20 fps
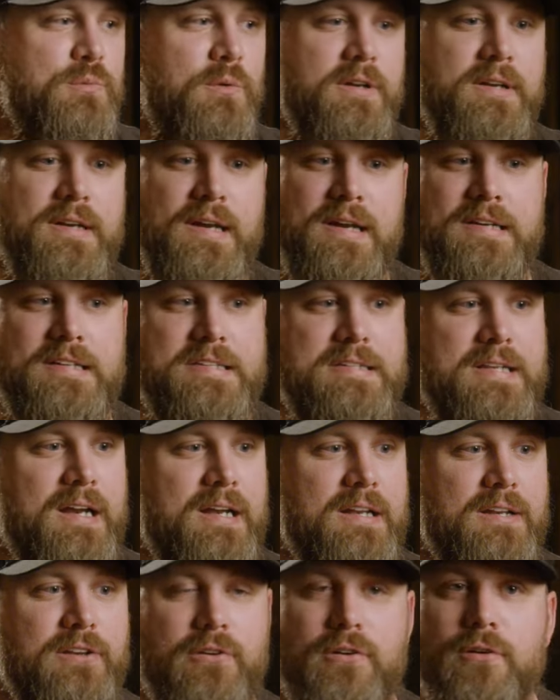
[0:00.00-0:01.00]
one day
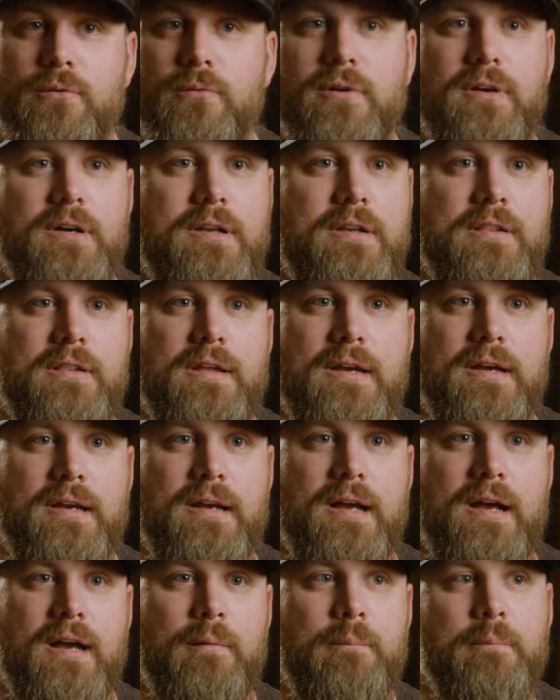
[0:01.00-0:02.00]
decided, you know what, like,
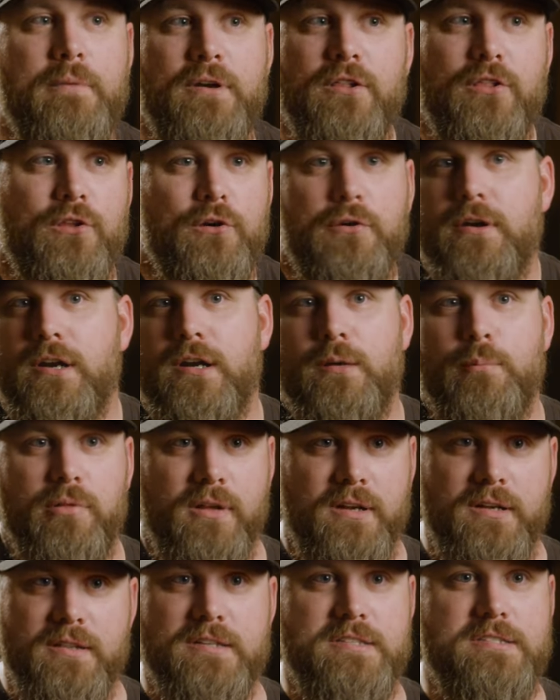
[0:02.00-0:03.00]
I'm gonna learn how to
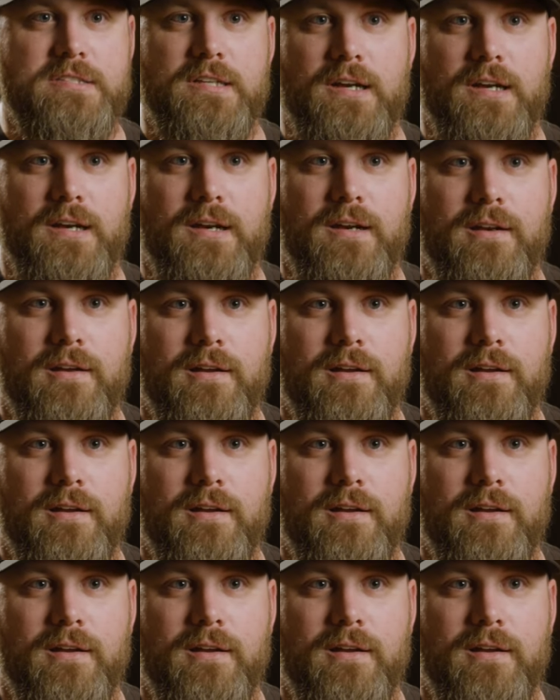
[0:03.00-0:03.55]
play this thing.